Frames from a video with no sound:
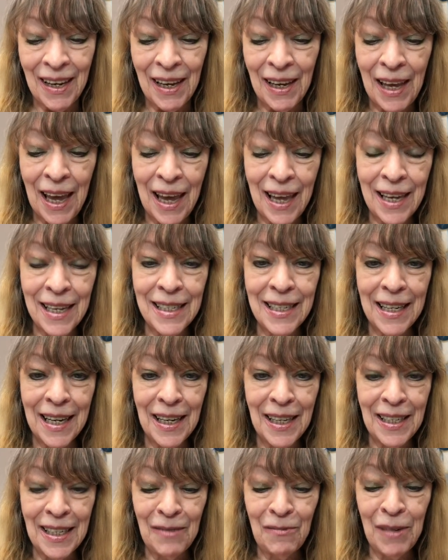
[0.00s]
And
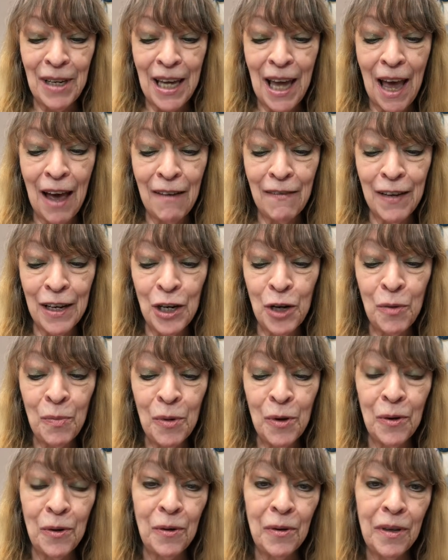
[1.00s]
we have a new
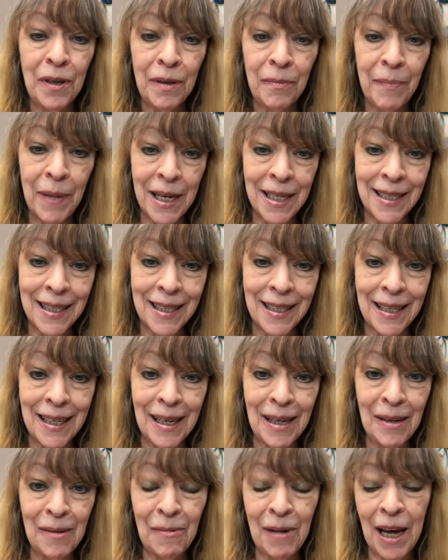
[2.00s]
moon
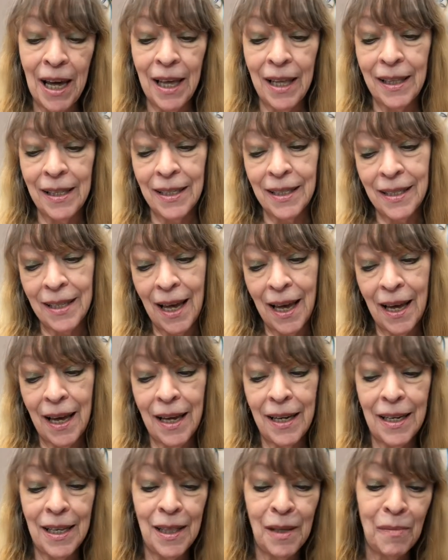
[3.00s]
basically when the
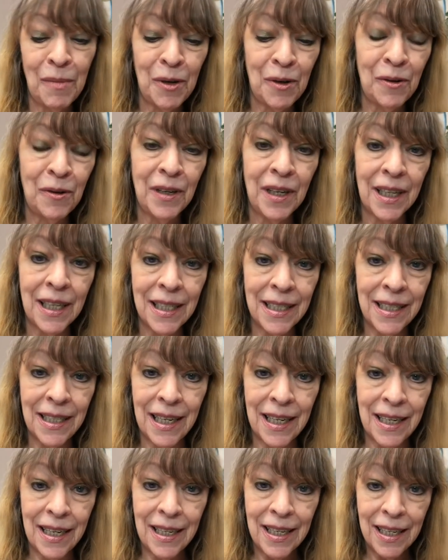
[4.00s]
sun and the moon are
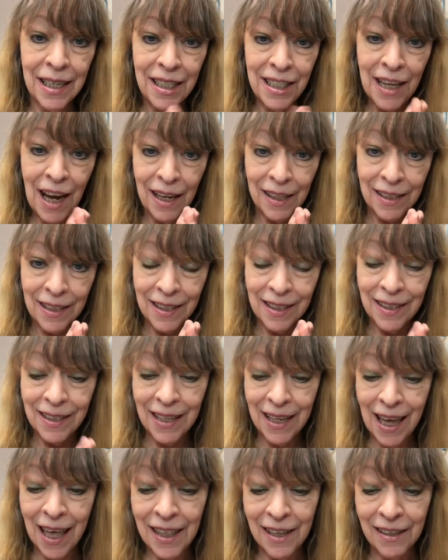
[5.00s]
considered conjunct
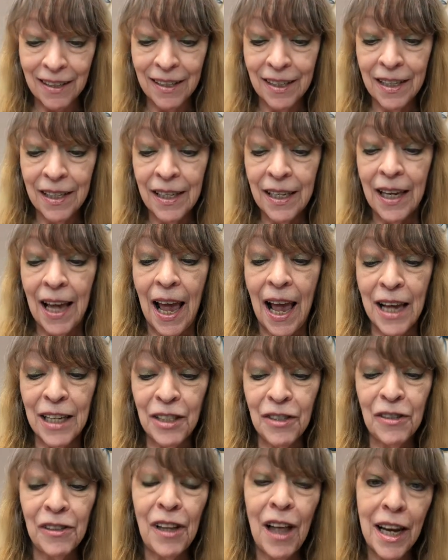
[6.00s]
together.
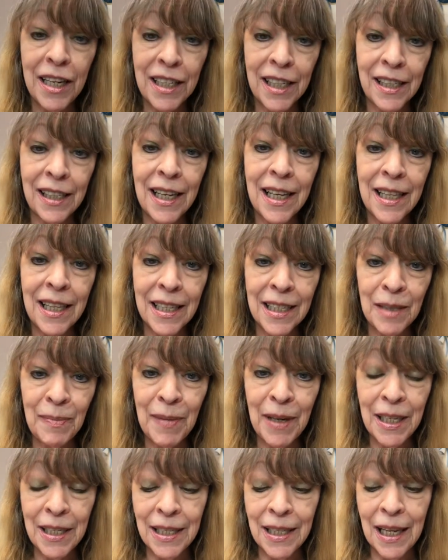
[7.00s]
Astrologically, this
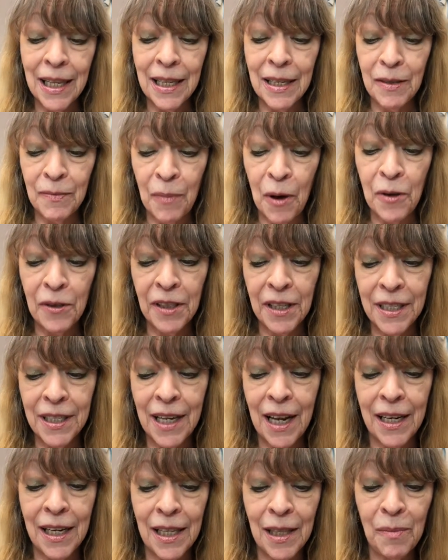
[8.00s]
means that both the
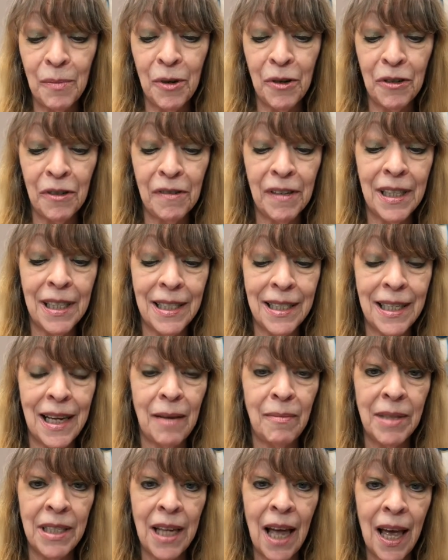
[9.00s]
sun and the moon are in the
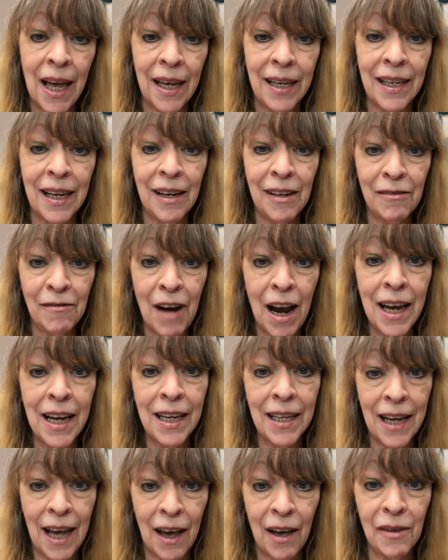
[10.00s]
same sign. And
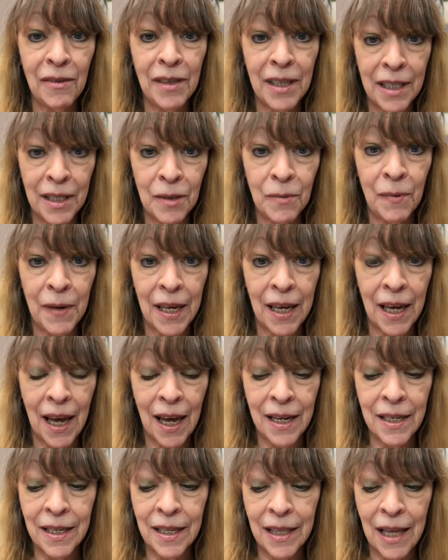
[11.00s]
right now, this
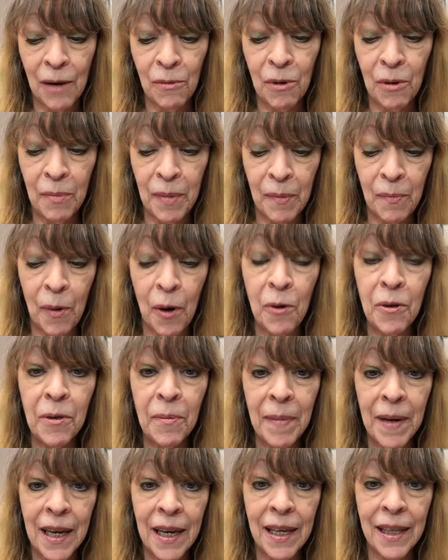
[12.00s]
weekend, they will both
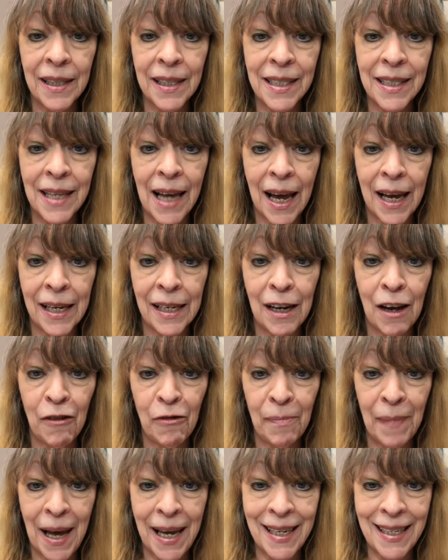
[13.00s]
be in the sign
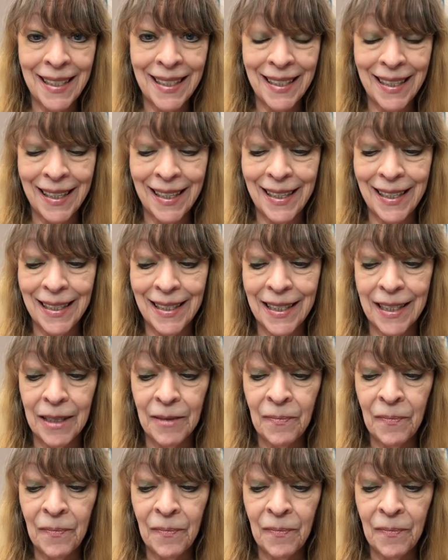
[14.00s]
of Pisces.